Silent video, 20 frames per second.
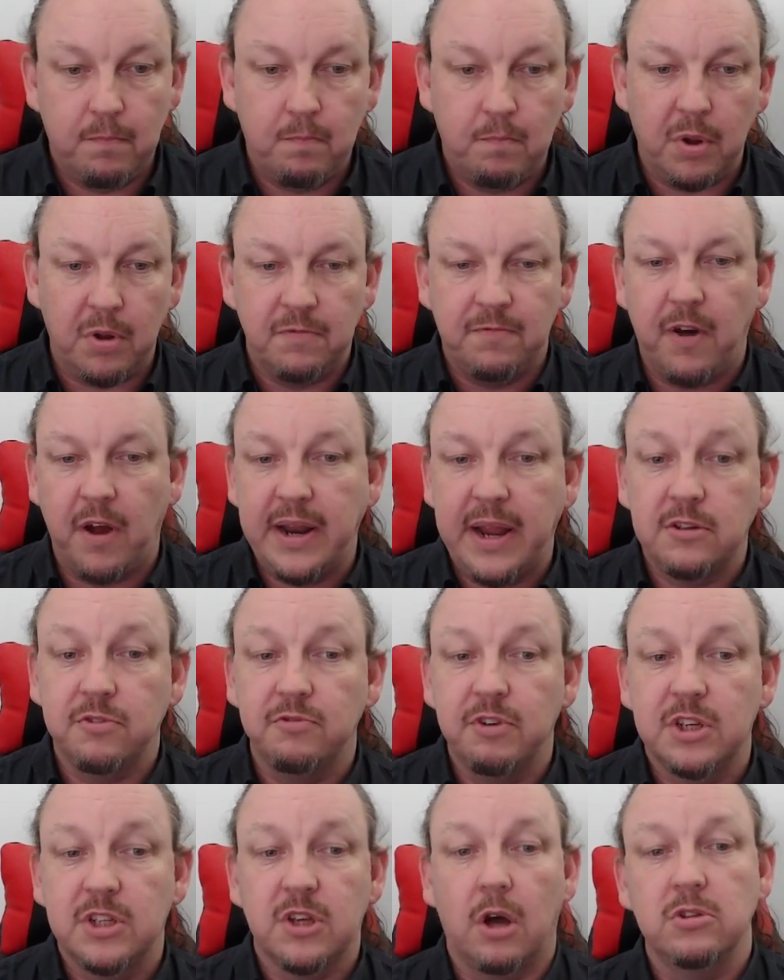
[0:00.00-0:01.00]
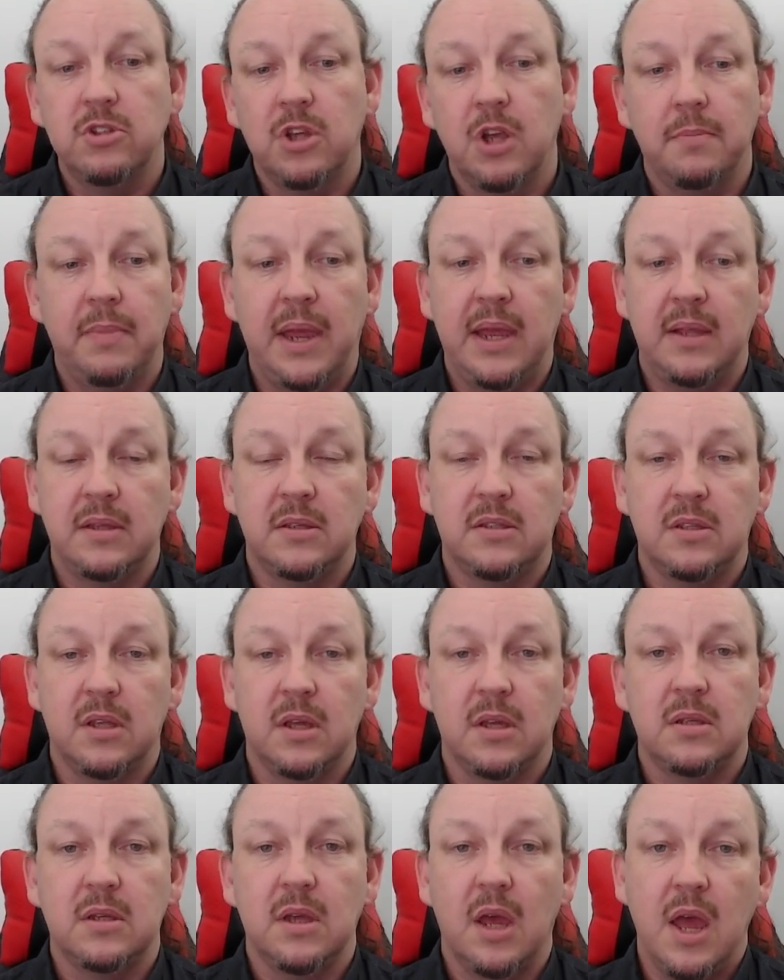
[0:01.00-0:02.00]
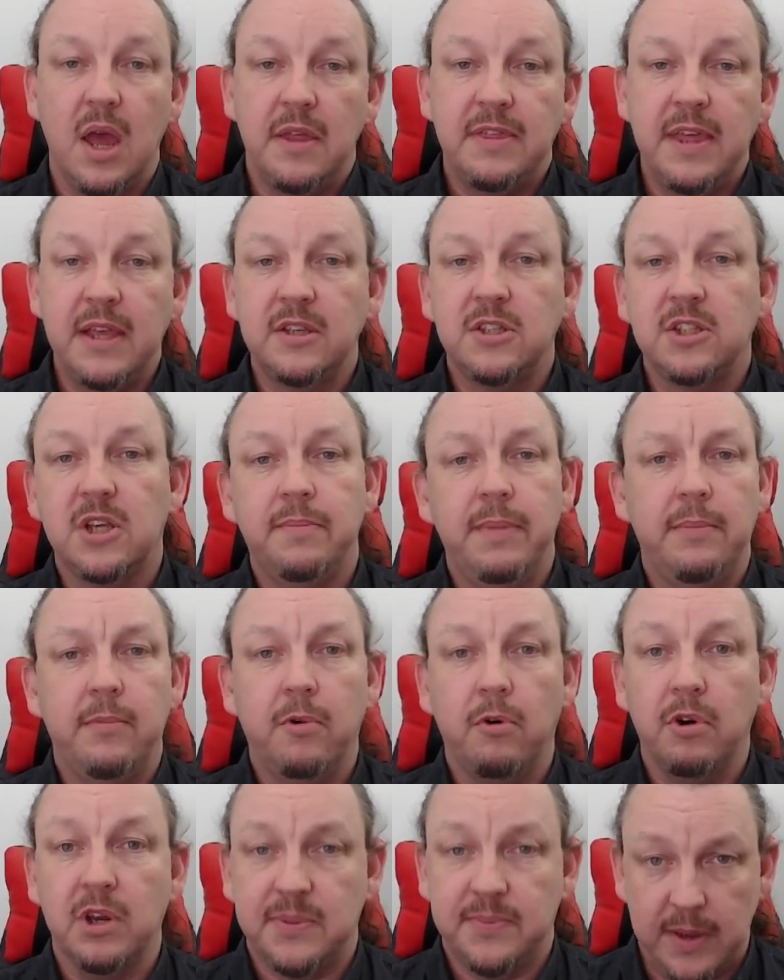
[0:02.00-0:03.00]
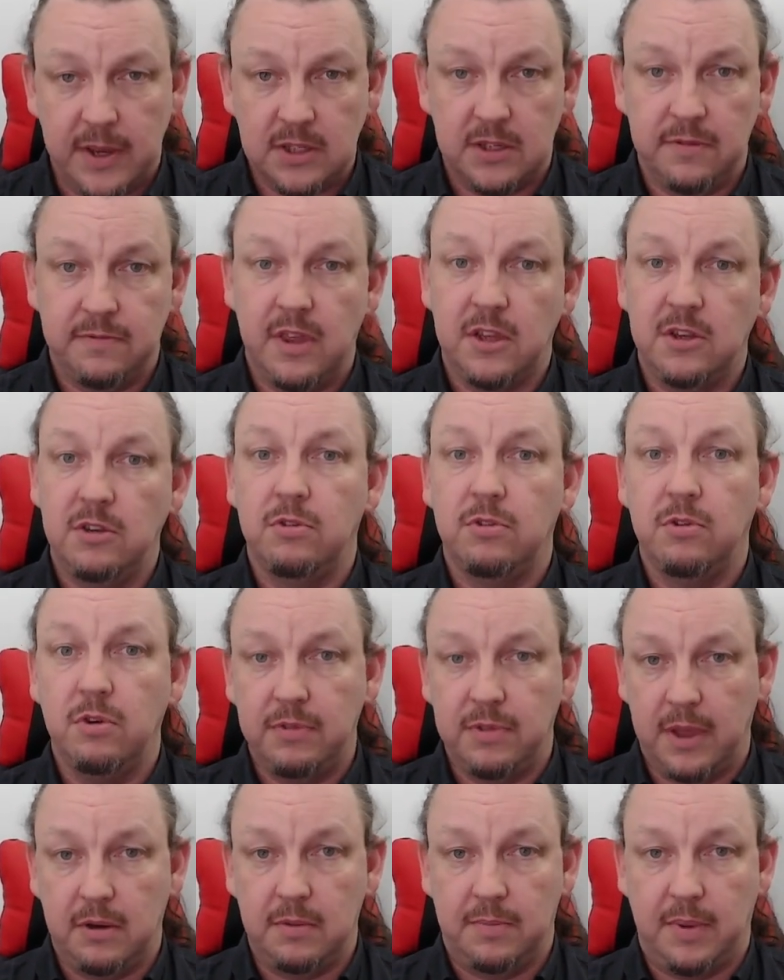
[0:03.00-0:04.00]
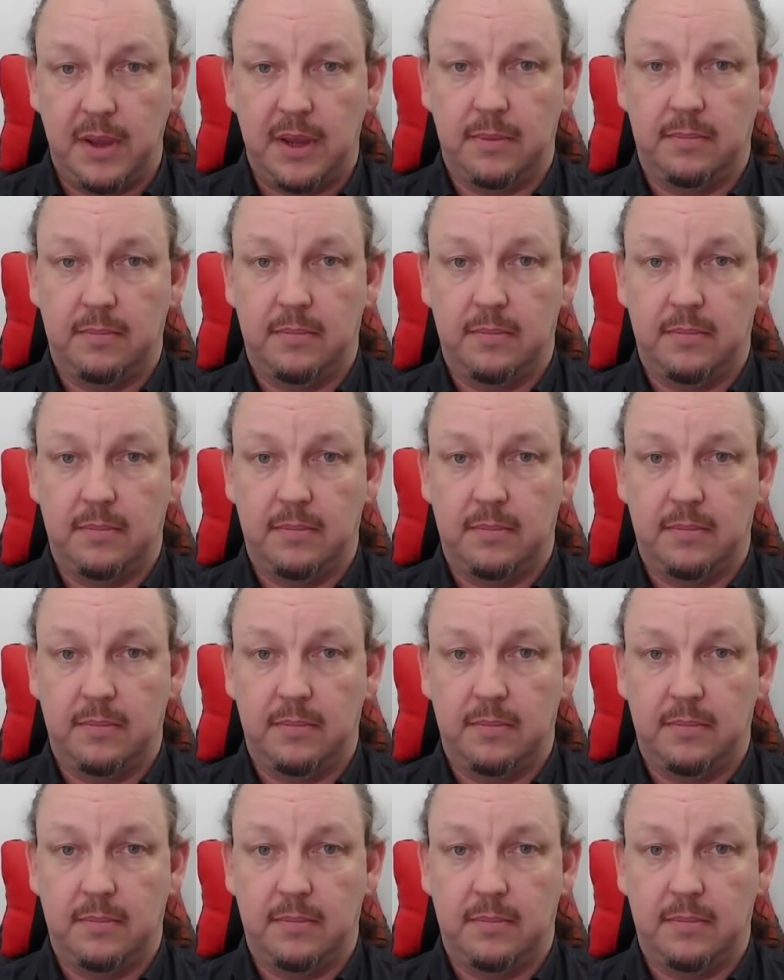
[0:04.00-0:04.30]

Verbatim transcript: But financial risk also means that things can be more expensive than you thought they would be.